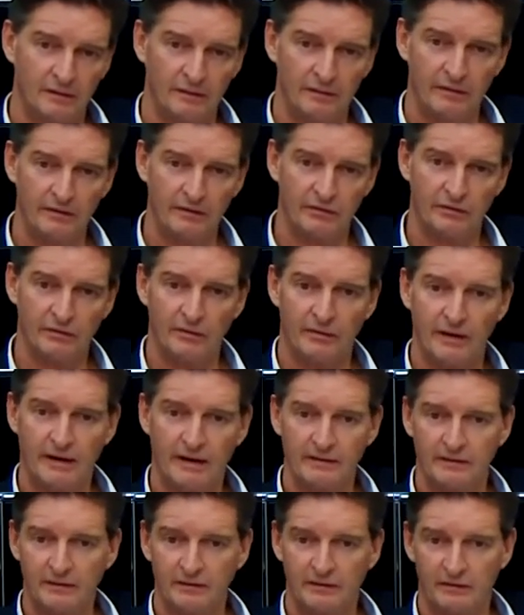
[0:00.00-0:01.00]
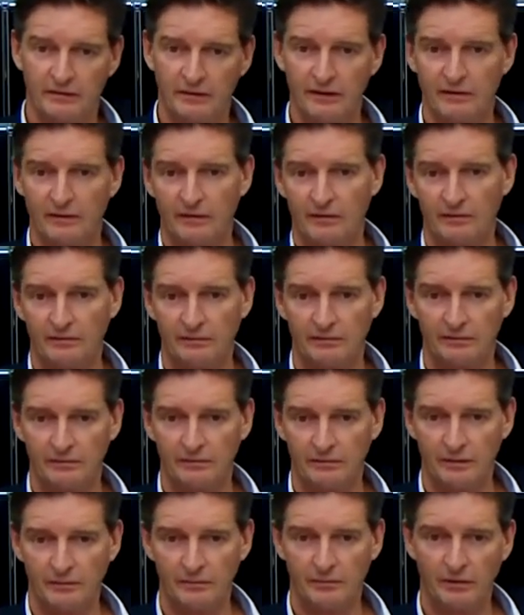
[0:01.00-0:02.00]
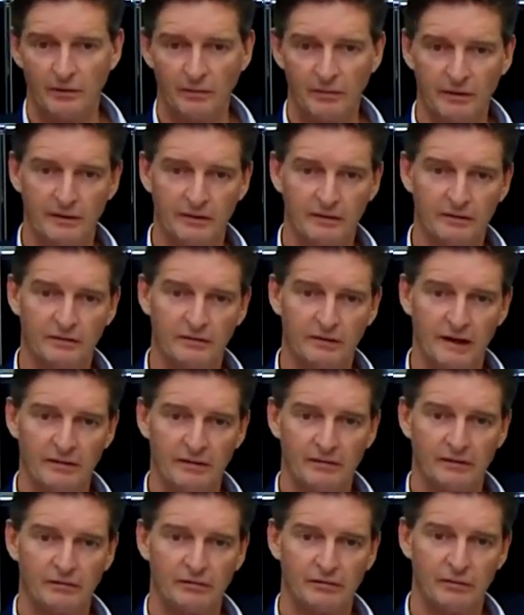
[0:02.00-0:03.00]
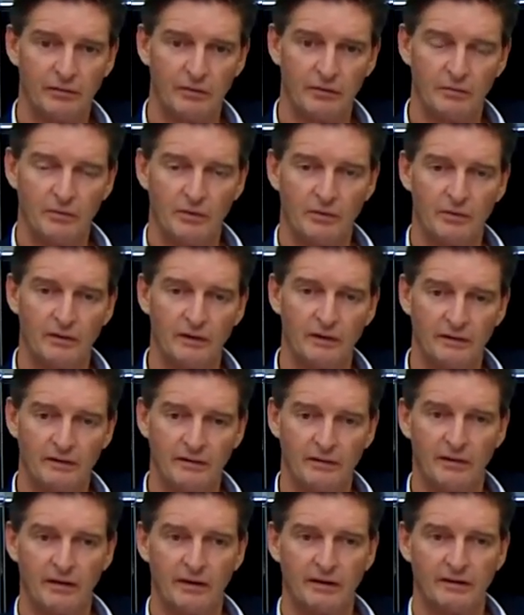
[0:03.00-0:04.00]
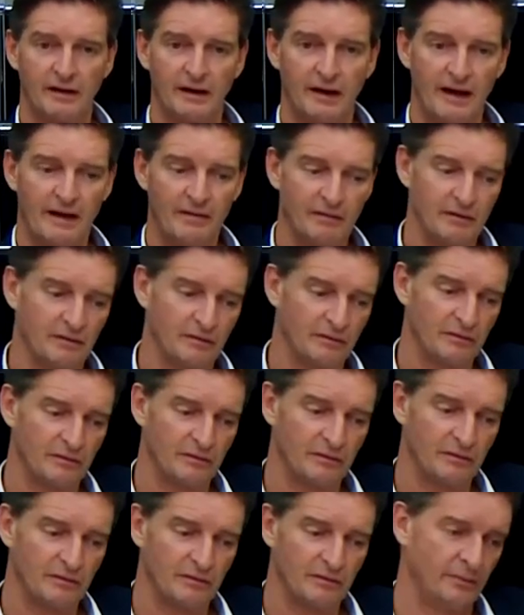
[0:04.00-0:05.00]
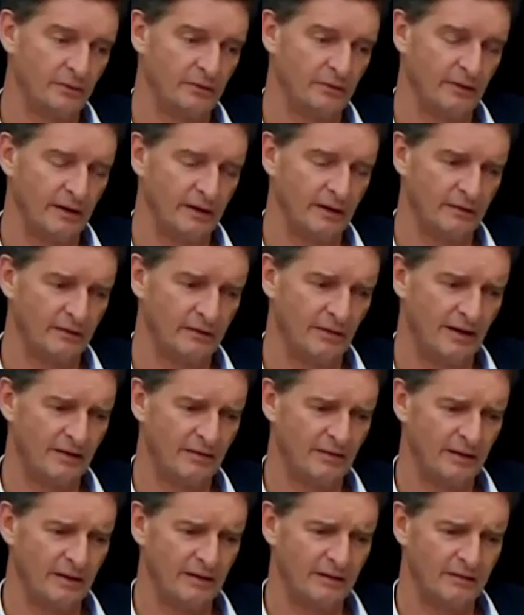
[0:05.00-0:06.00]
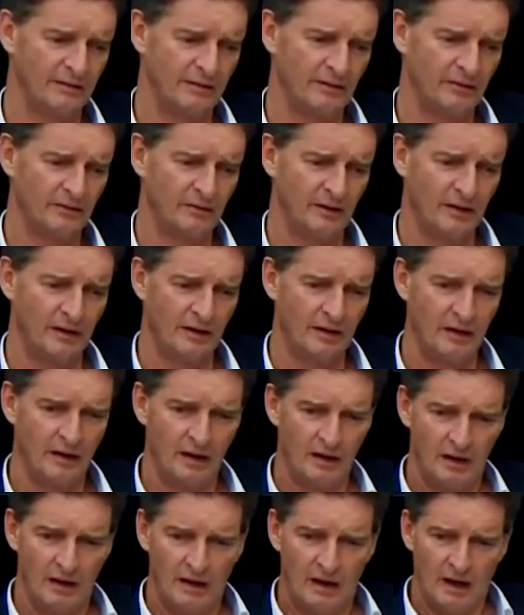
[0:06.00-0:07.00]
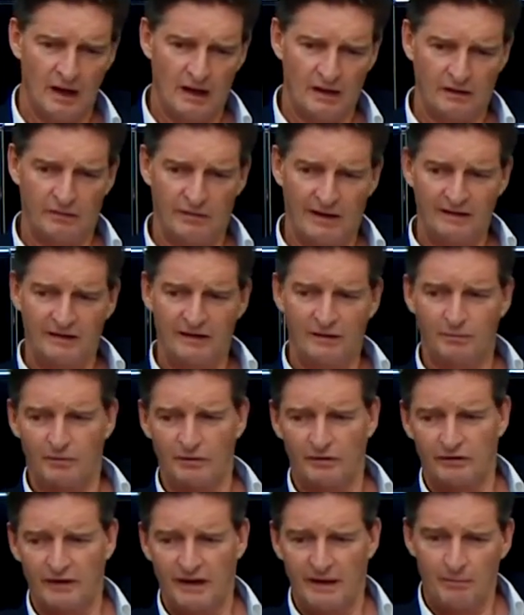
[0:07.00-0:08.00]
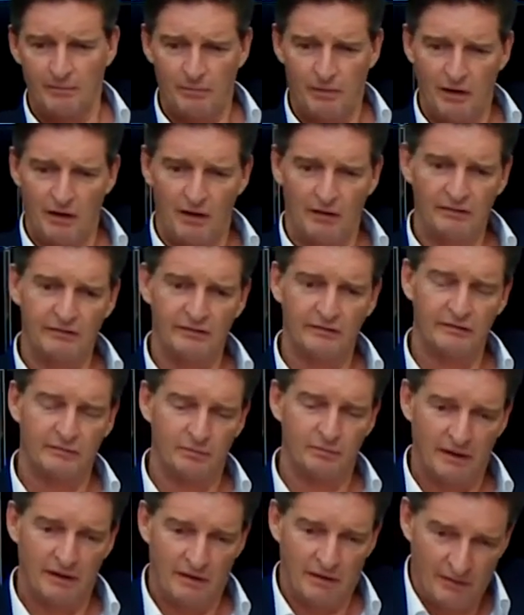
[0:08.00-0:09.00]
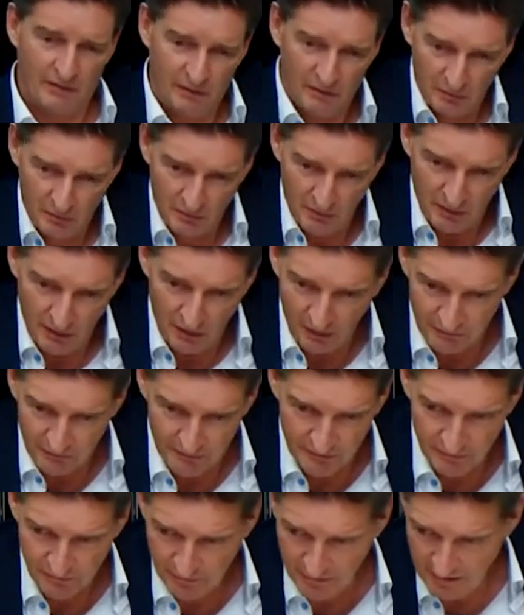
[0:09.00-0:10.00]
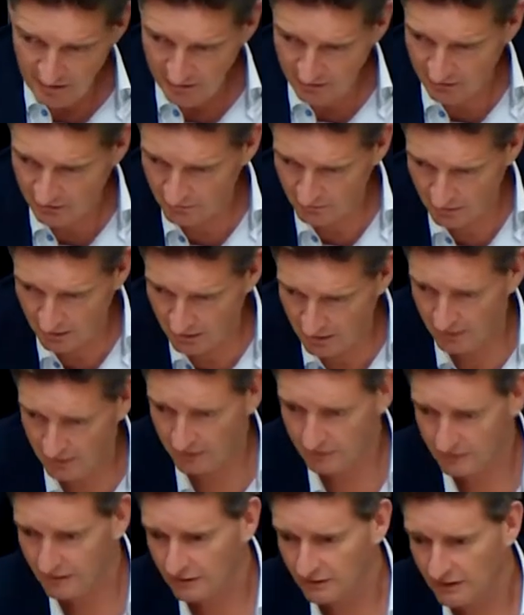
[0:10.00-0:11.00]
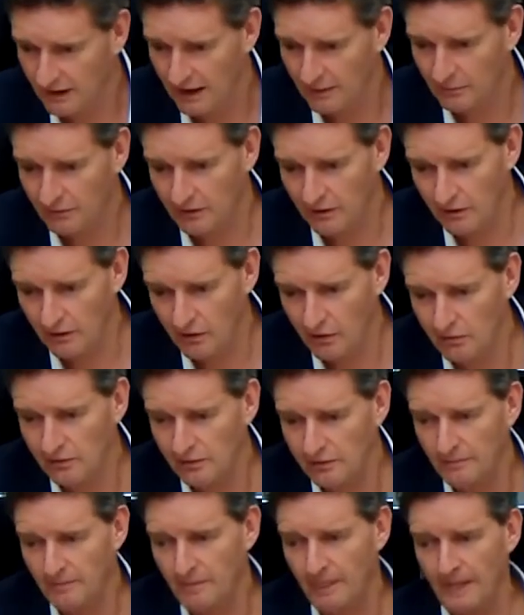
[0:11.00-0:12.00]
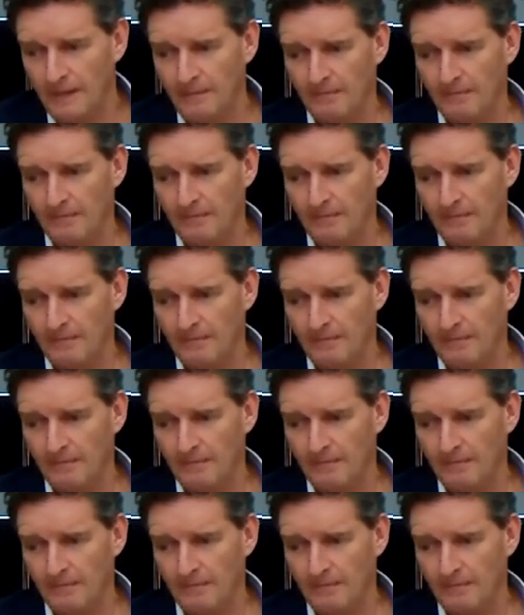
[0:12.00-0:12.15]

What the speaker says: risk-free rate is zero, and public is 7-4 more, and you are at 11% or 12%. So I think this 20% plus per annum of the fees, these times are over.